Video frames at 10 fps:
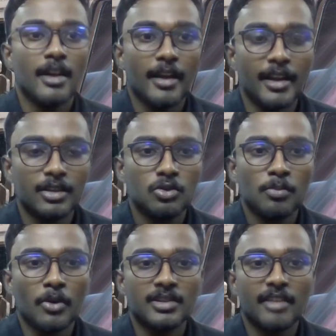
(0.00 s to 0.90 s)
and
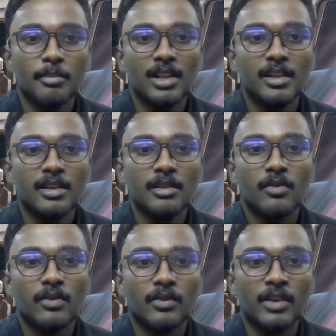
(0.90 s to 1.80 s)
2.7 billion
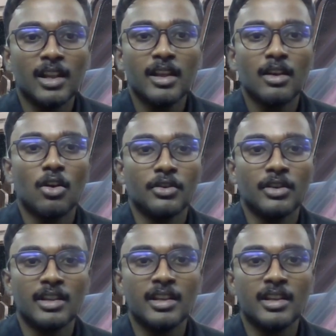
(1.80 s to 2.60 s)
rely on